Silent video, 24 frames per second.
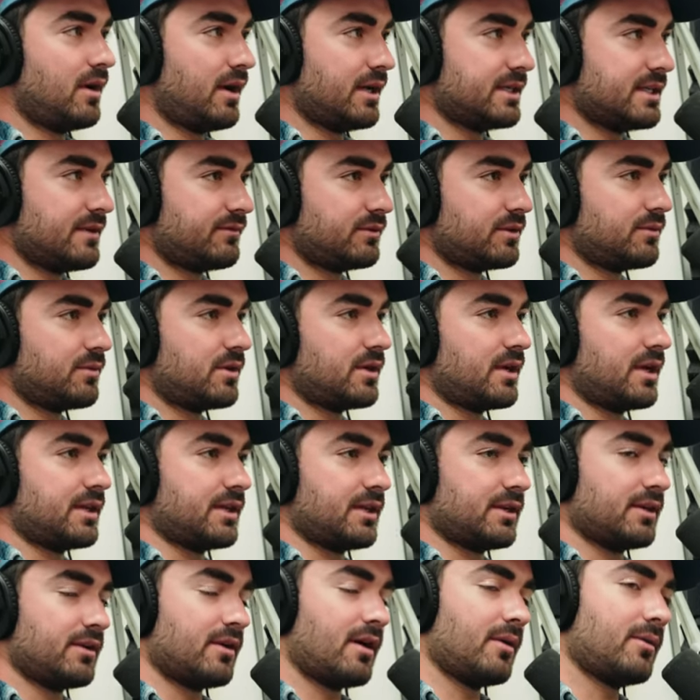well, I definitely want
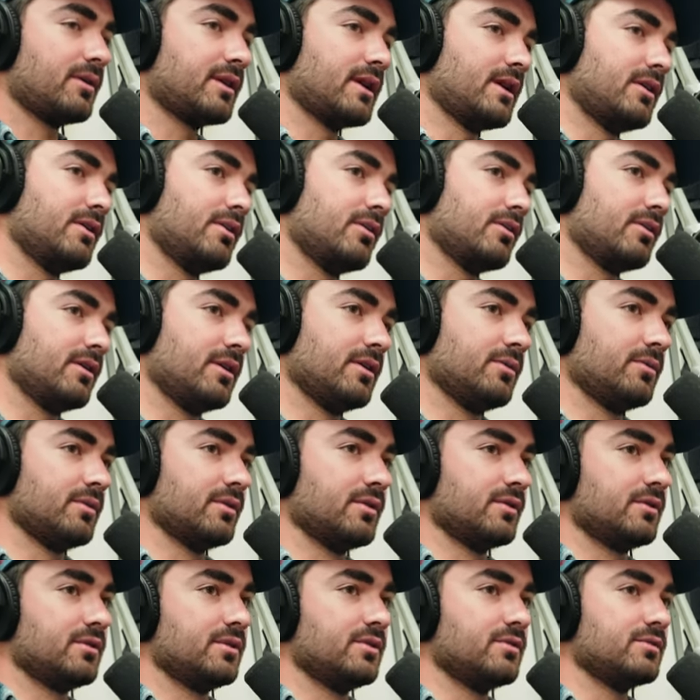to. You know, I want to get nerdy
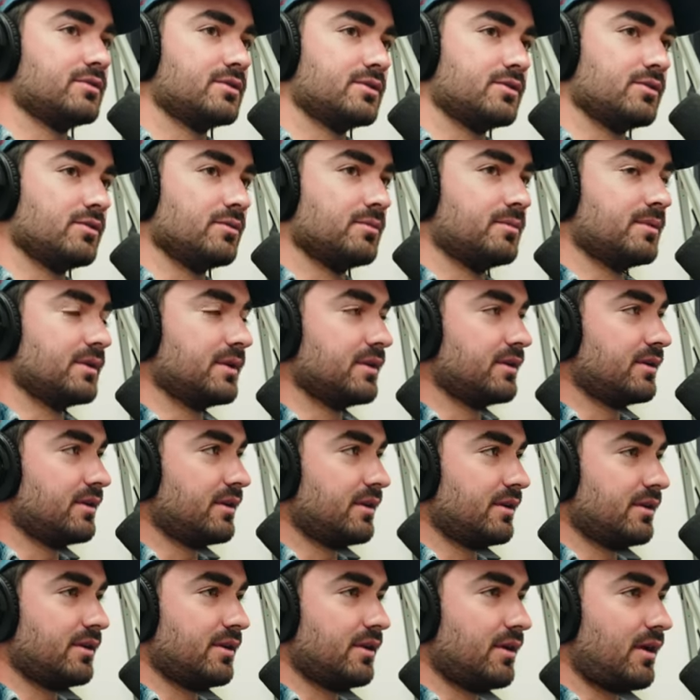with YouTube,
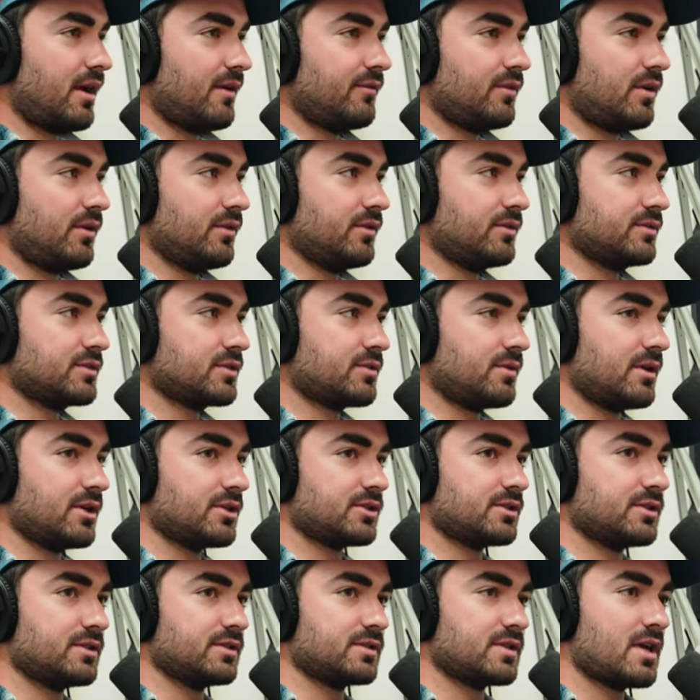and you know, I have all those
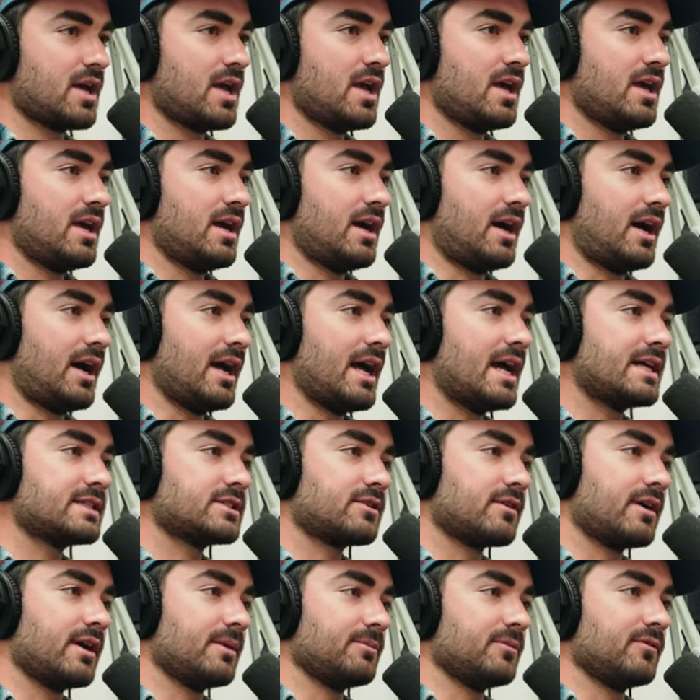questions. I
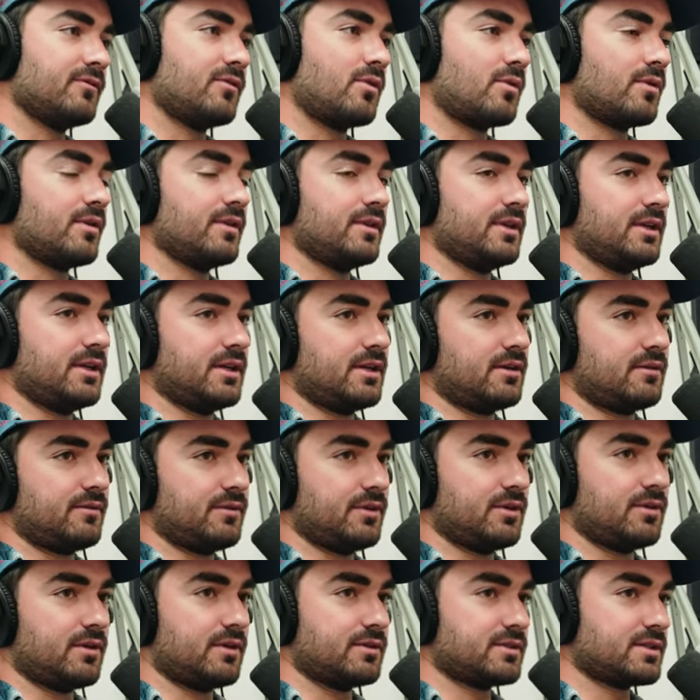asked Grant before the
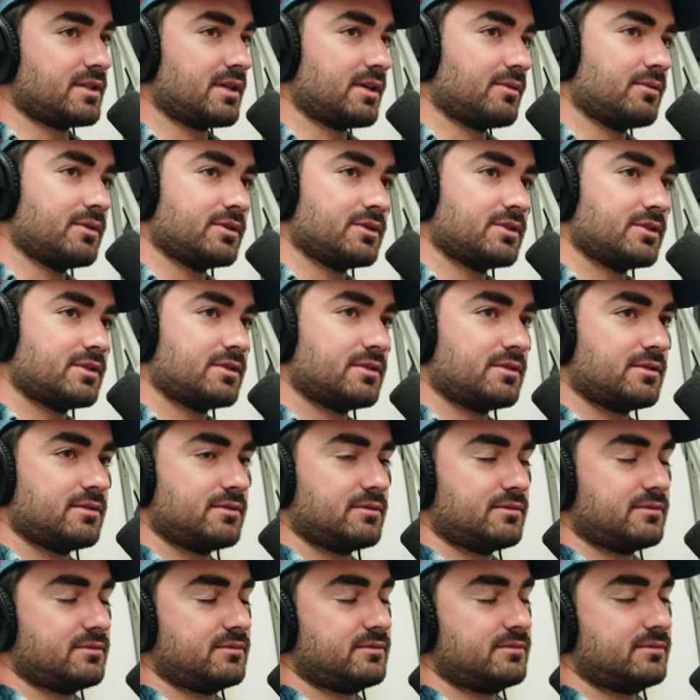interview. I was like, "What's
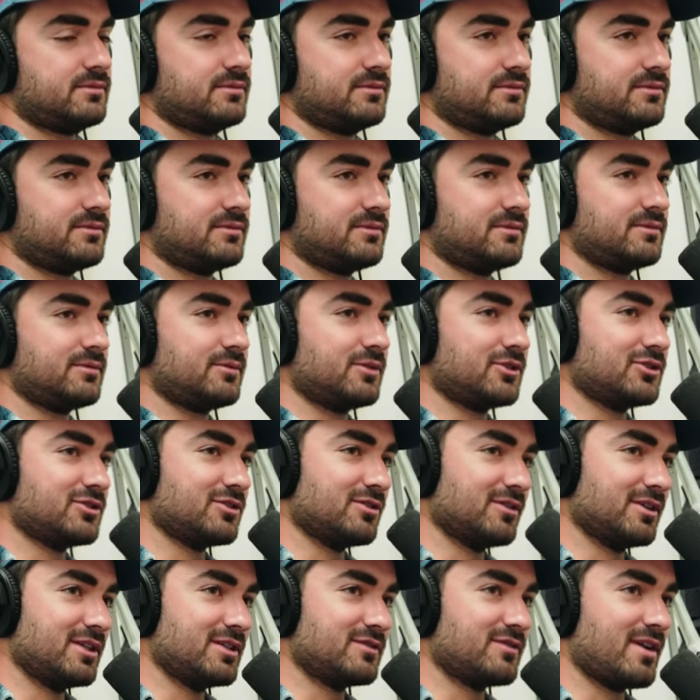what's
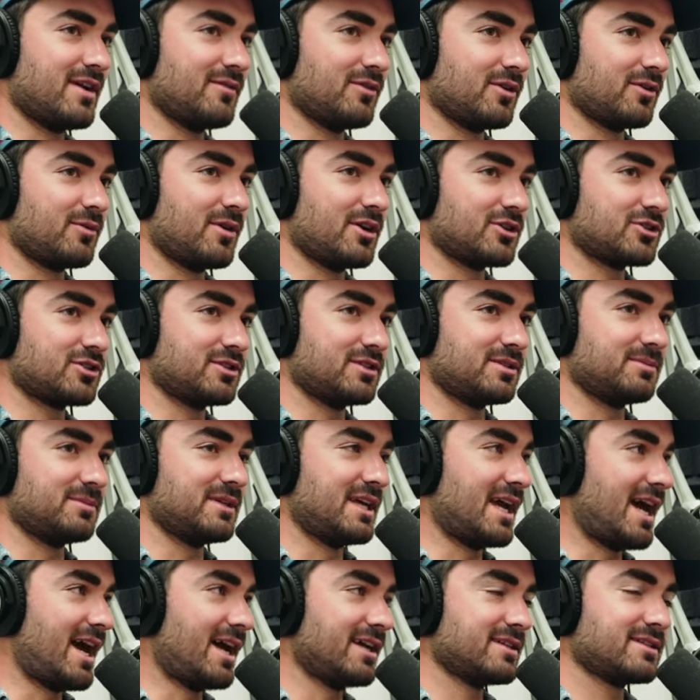your least favorite question to
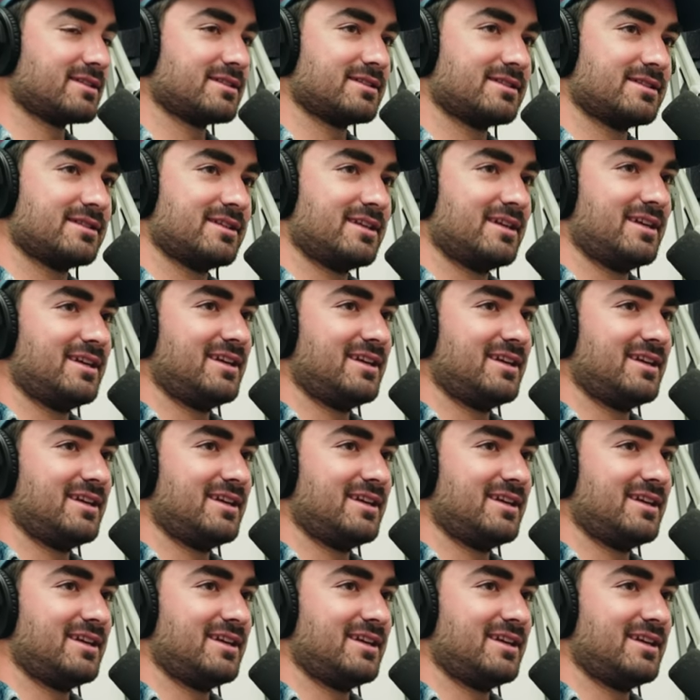be asked?"